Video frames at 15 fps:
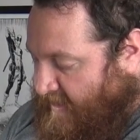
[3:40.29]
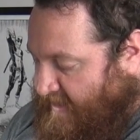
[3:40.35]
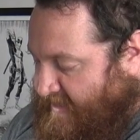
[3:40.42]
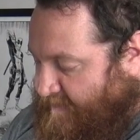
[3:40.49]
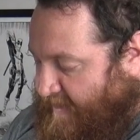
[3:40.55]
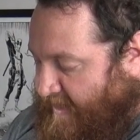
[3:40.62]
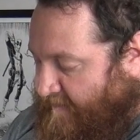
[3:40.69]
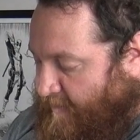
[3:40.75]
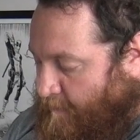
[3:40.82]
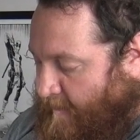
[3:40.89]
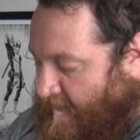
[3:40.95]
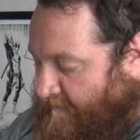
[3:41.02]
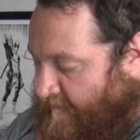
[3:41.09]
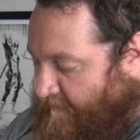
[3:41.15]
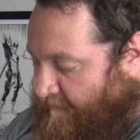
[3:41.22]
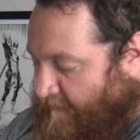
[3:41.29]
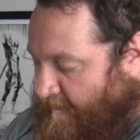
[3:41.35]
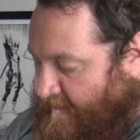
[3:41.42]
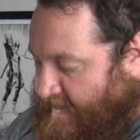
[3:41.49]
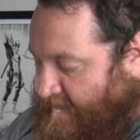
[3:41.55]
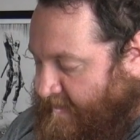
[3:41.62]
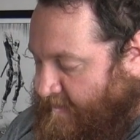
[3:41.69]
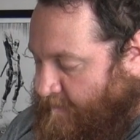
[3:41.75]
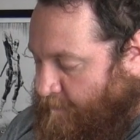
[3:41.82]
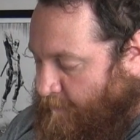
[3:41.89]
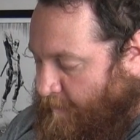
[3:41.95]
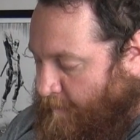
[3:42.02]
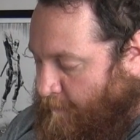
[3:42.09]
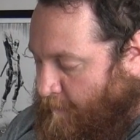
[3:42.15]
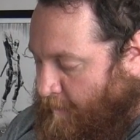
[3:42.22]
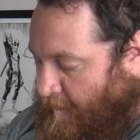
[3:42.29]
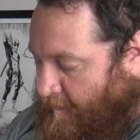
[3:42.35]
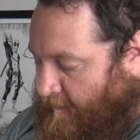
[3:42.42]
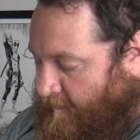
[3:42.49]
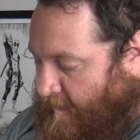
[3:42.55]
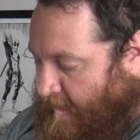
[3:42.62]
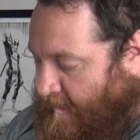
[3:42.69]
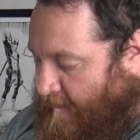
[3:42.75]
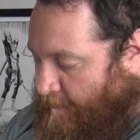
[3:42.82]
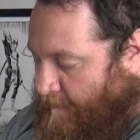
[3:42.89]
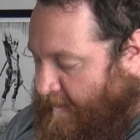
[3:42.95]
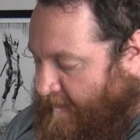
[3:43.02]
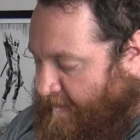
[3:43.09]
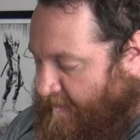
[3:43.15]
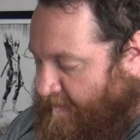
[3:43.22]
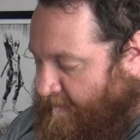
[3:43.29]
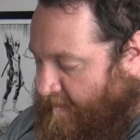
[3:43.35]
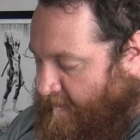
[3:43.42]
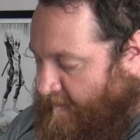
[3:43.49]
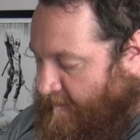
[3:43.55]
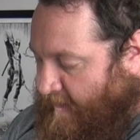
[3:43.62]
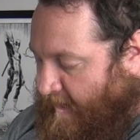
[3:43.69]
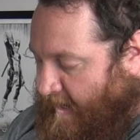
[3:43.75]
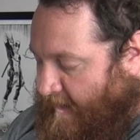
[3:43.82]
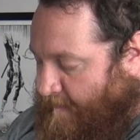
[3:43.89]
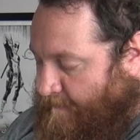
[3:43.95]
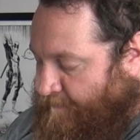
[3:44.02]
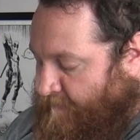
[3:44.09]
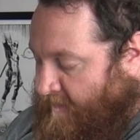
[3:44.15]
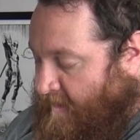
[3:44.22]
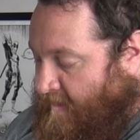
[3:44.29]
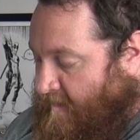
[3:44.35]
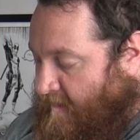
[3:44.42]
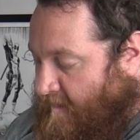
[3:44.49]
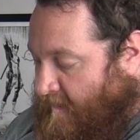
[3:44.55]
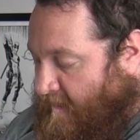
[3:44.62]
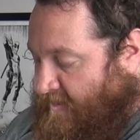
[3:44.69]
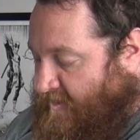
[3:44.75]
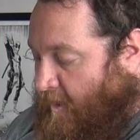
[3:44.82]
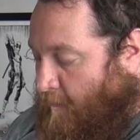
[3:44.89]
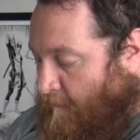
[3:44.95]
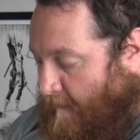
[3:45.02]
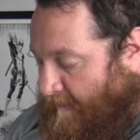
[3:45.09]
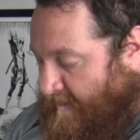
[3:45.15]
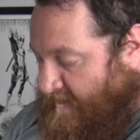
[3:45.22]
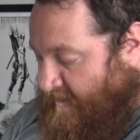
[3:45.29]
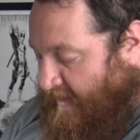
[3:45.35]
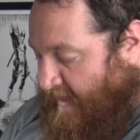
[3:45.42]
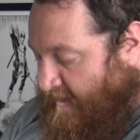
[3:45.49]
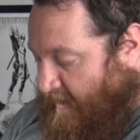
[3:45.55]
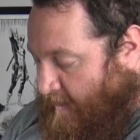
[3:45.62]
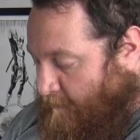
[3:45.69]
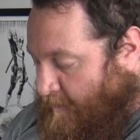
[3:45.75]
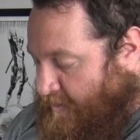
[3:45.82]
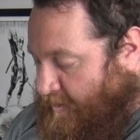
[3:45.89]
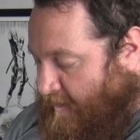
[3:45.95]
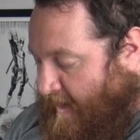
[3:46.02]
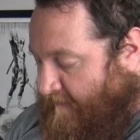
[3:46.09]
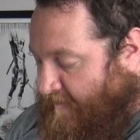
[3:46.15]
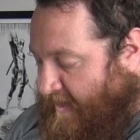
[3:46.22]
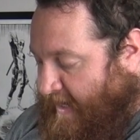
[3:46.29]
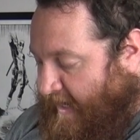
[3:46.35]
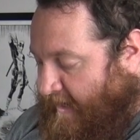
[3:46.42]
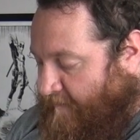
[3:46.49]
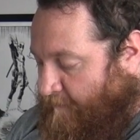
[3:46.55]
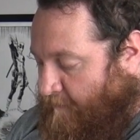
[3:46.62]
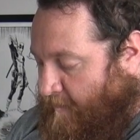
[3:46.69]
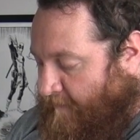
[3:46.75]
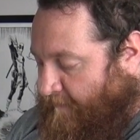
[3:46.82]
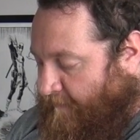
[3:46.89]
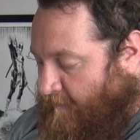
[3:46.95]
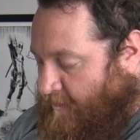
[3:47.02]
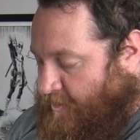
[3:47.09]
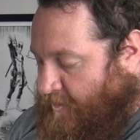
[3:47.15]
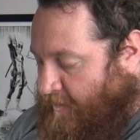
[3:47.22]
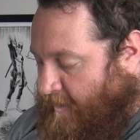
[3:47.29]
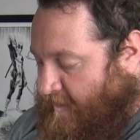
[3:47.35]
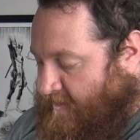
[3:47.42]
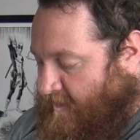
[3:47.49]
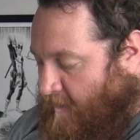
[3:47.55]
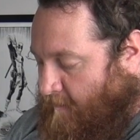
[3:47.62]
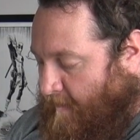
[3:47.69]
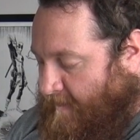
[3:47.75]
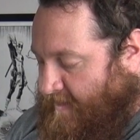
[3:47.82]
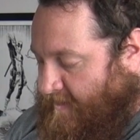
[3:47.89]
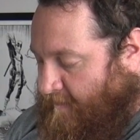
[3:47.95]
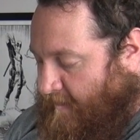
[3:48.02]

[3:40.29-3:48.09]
Speed of the Raven, for instance, would work with assault weapons. So that would you have the -1 for shooting assault weapons?